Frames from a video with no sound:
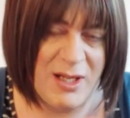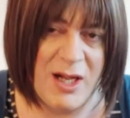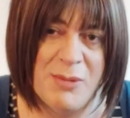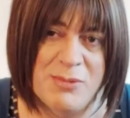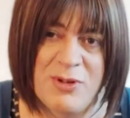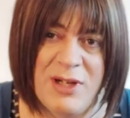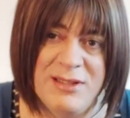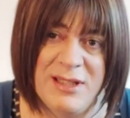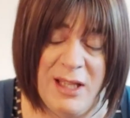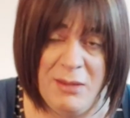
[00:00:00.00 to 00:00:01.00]

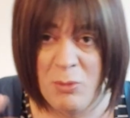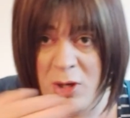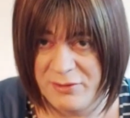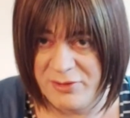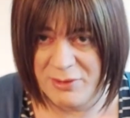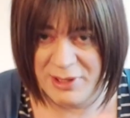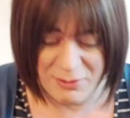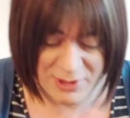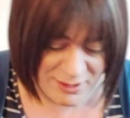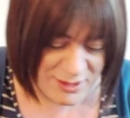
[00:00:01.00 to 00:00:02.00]
upgrade it, in my view
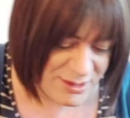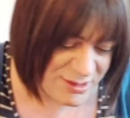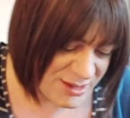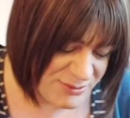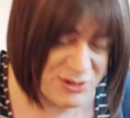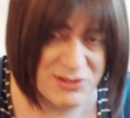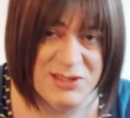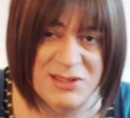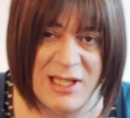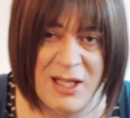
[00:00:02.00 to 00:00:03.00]
anyway, because
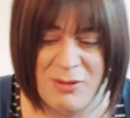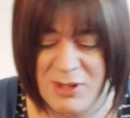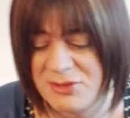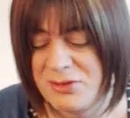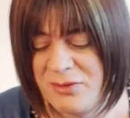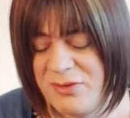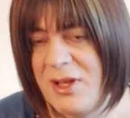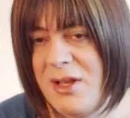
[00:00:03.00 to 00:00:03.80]
this is how I sort of